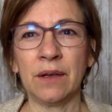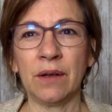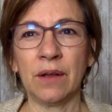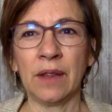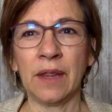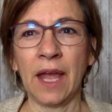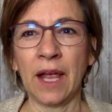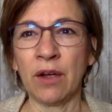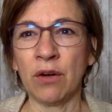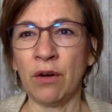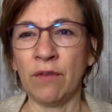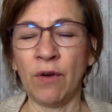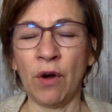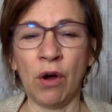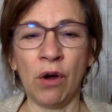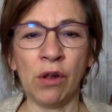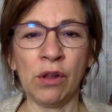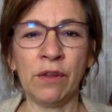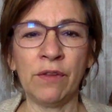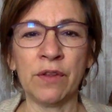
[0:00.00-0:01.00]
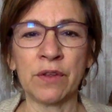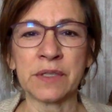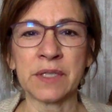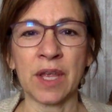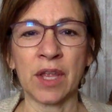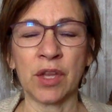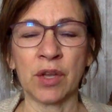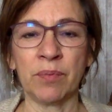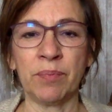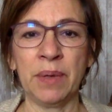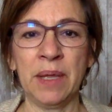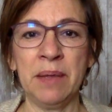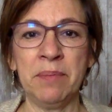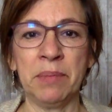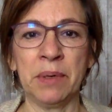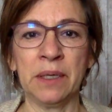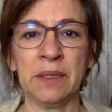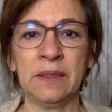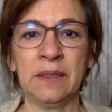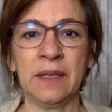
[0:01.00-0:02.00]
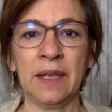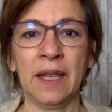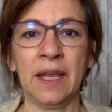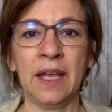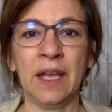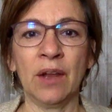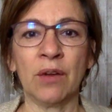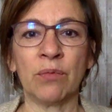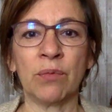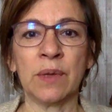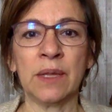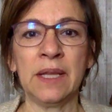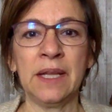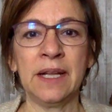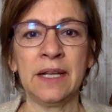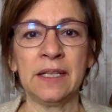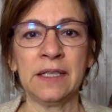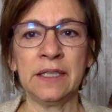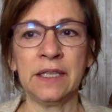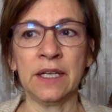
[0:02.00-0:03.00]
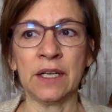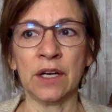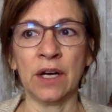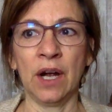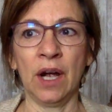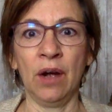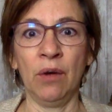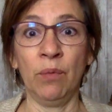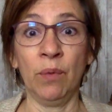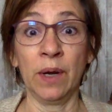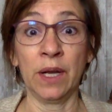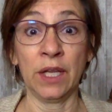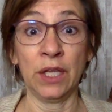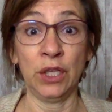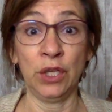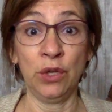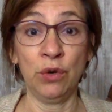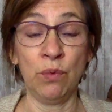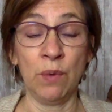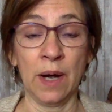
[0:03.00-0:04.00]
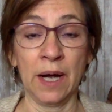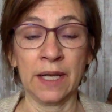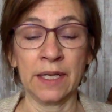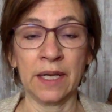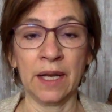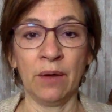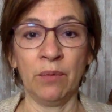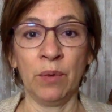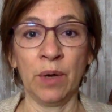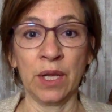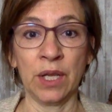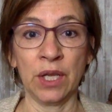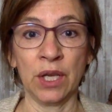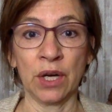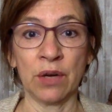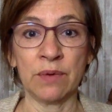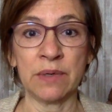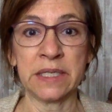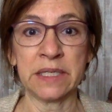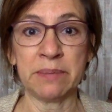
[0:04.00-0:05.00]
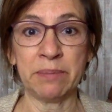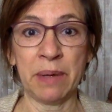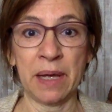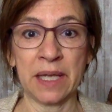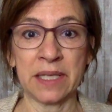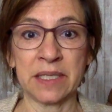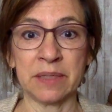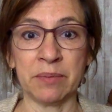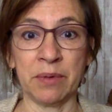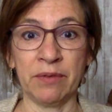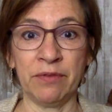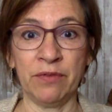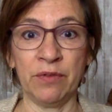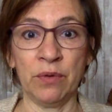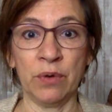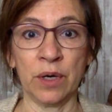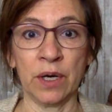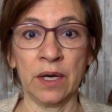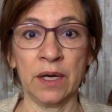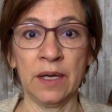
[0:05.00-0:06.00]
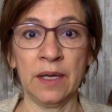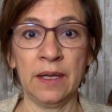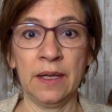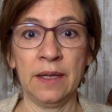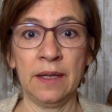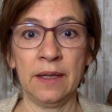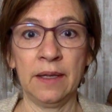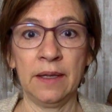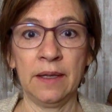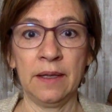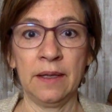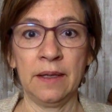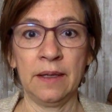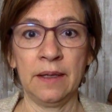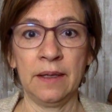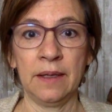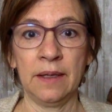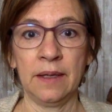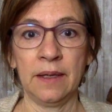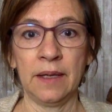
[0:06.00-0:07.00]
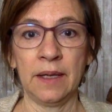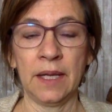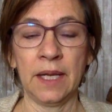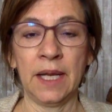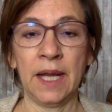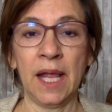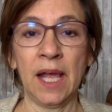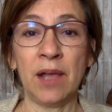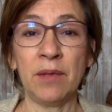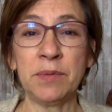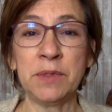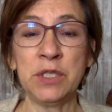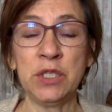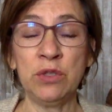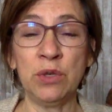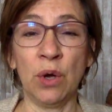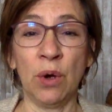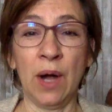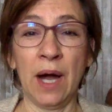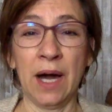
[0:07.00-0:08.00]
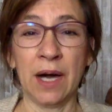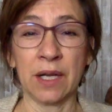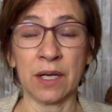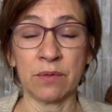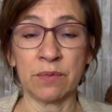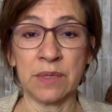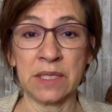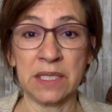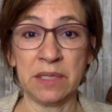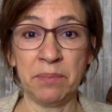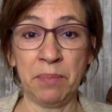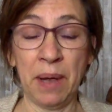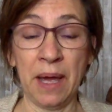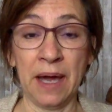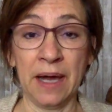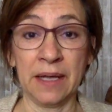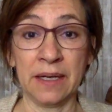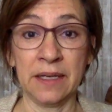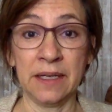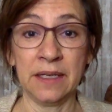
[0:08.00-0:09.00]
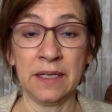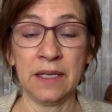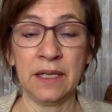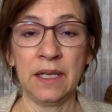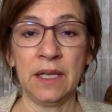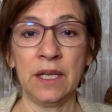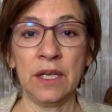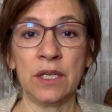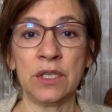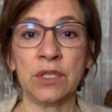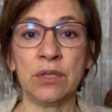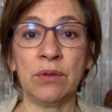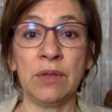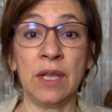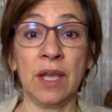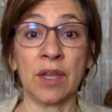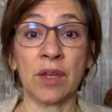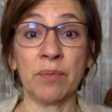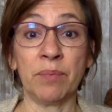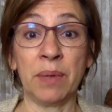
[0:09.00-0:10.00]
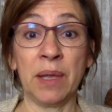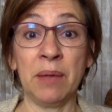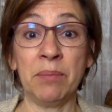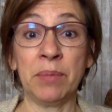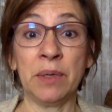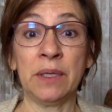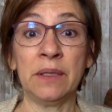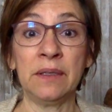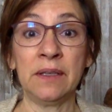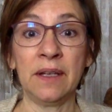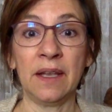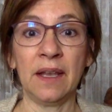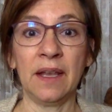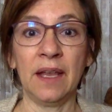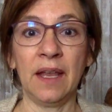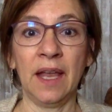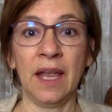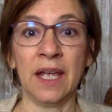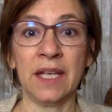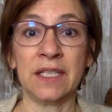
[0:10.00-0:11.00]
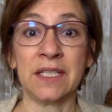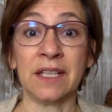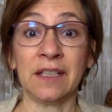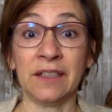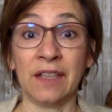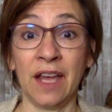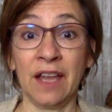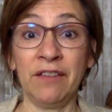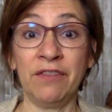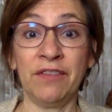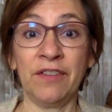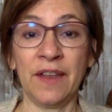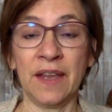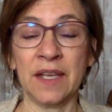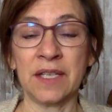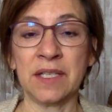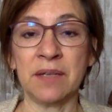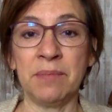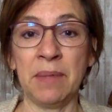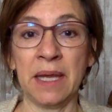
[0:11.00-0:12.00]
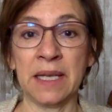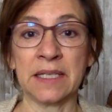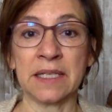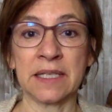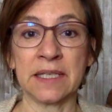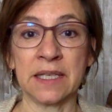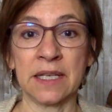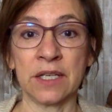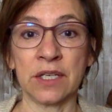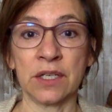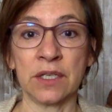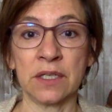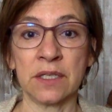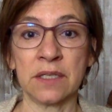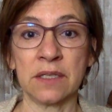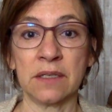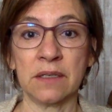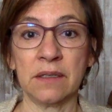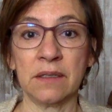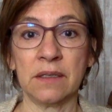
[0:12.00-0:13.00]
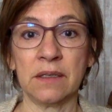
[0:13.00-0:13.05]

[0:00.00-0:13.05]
let go of all of those other people and get really clear on what you want and what you're responsible for, it helps you know how to respond to the other people and to life and to make decisions.